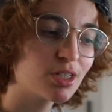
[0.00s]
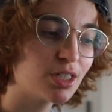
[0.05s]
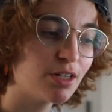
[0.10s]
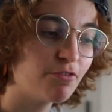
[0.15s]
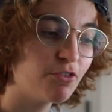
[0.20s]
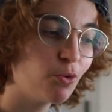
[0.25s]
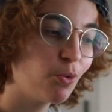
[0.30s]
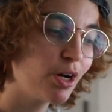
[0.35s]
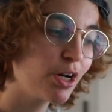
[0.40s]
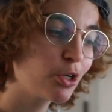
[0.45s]
and
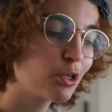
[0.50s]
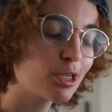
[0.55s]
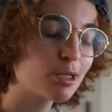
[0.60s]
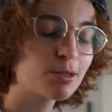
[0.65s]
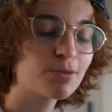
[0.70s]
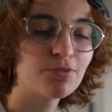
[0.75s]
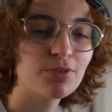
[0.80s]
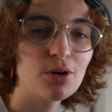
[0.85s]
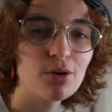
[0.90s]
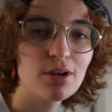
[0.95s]
if you want a
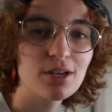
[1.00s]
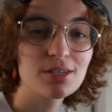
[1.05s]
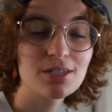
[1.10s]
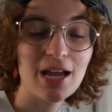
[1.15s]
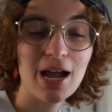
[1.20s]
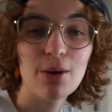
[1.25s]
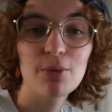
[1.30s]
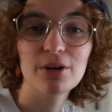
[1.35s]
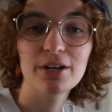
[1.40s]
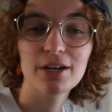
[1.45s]
crisp focus,
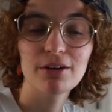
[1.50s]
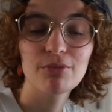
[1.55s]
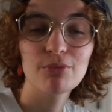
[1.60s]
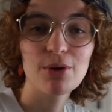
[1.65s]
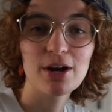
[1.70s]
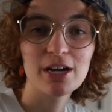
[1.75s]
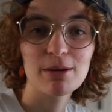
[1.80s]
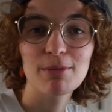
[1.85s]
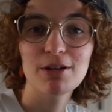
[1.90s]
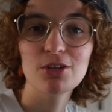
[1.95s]
I would
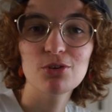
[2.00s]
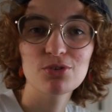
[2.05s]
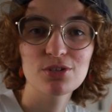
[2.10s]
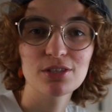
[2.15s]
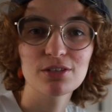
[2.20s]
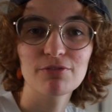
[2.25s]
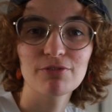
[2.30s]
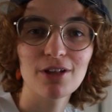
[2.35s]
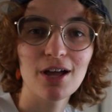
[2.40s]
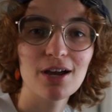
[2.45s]
recommend
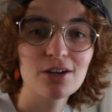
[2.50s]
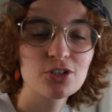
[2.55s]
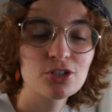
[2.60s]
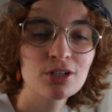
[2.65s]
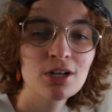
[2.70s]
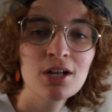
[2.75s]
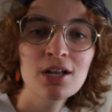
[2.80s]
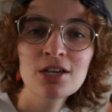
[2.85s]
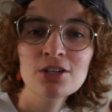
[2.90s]
using the flash.